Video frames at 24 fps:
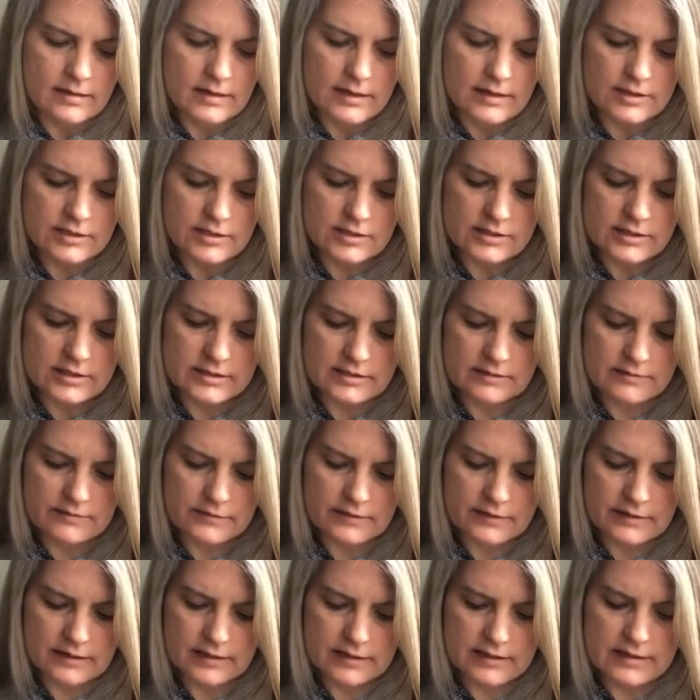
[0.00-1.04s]
he just doesn't
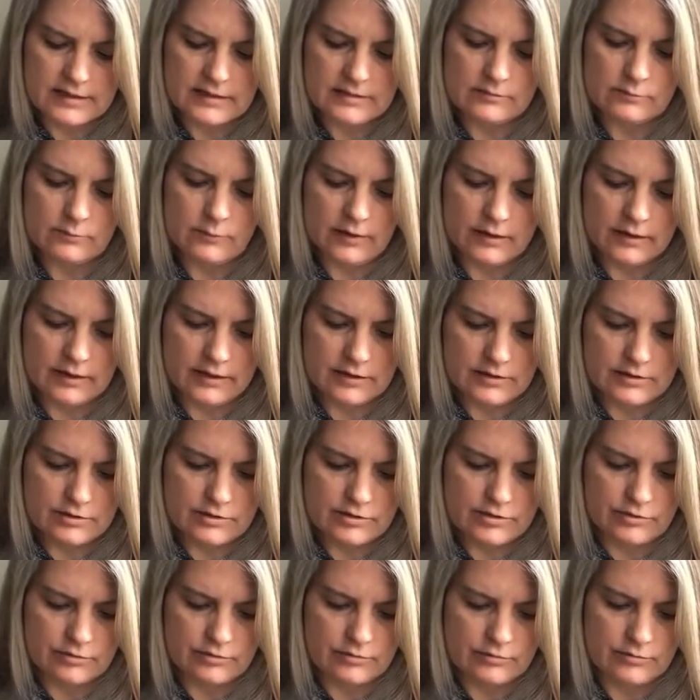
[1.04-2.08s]
feel like he's willing
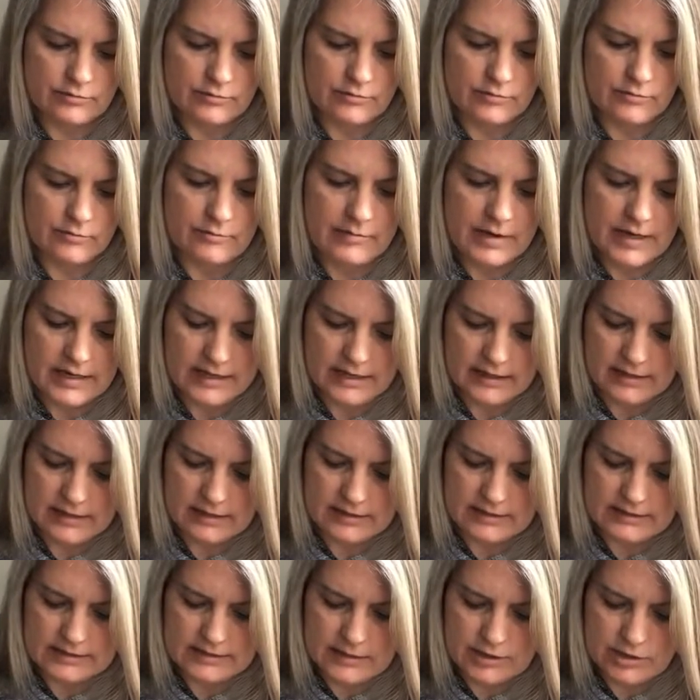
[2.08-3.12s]
to make any
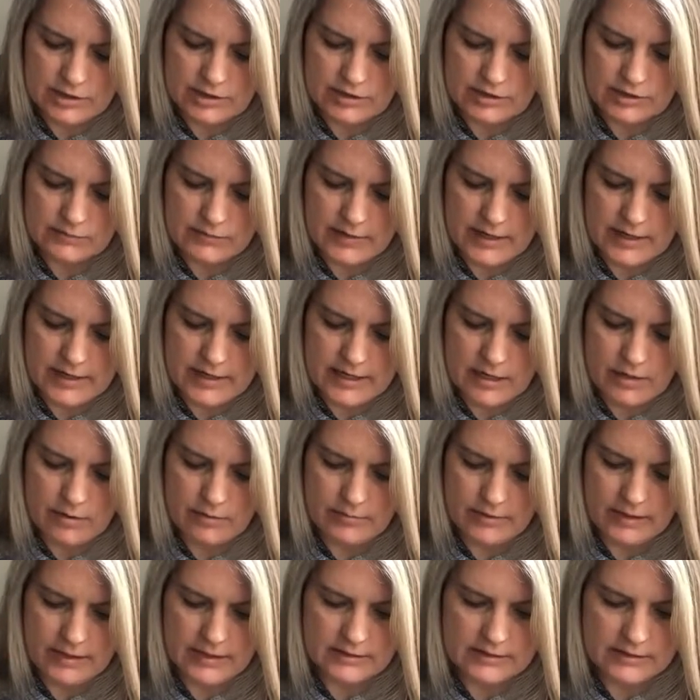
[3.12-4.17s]
decisions right now
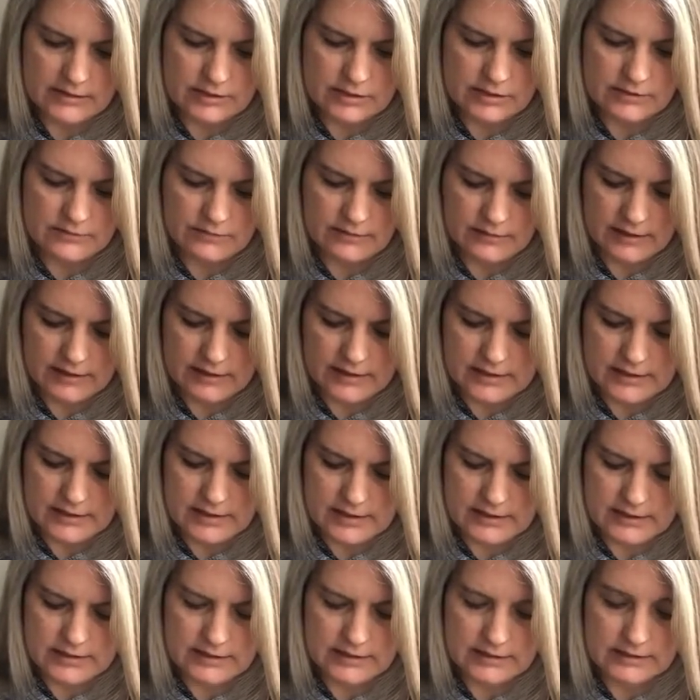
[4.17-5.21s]
because I just feel like
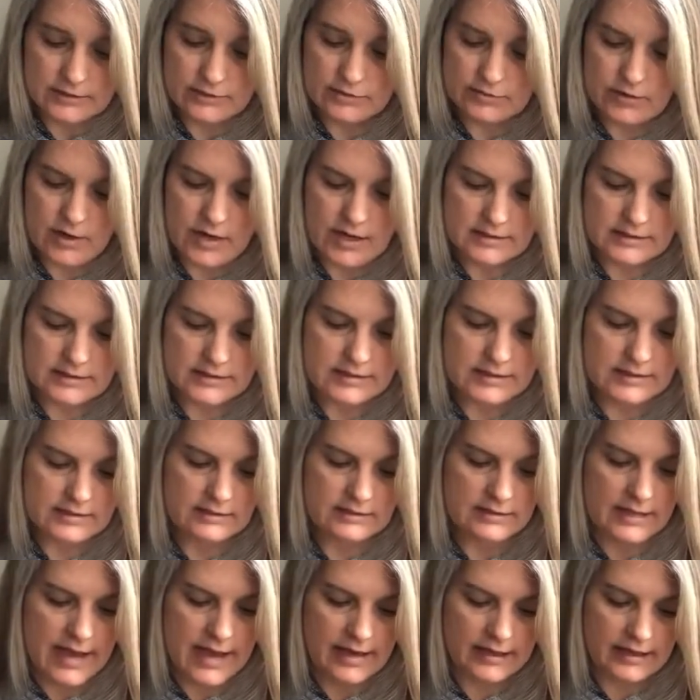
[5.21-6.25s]
he doesn't trust.
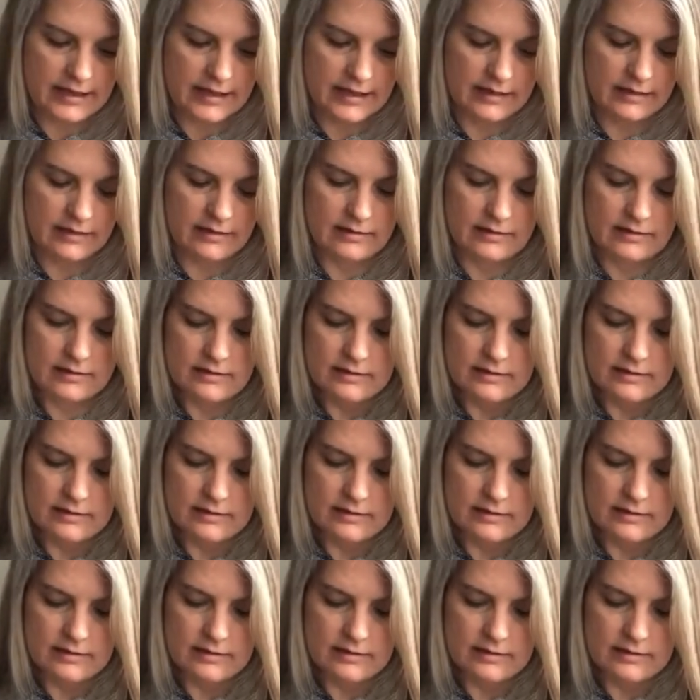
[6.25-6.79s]
He's lacking,